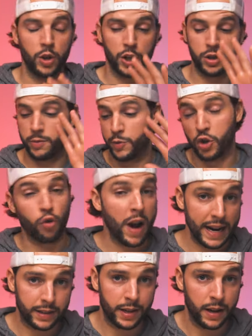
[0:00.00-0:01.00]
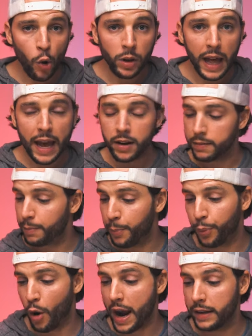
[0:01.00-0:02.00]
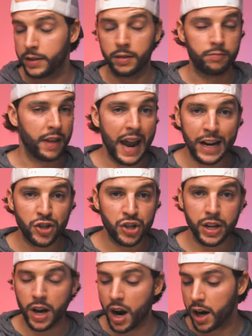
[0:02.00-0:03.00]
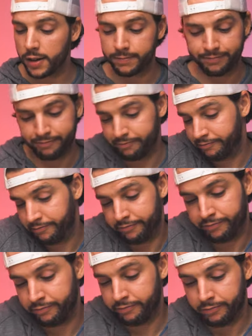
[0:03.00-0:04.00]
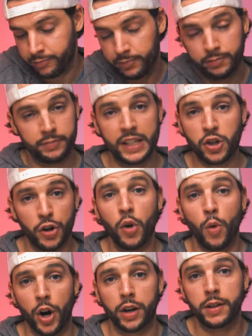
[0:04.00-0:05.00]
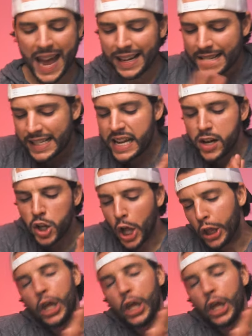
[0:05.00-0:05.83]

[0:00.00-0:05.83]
looks great. OLED, bright, HDR, it's gonna work. It still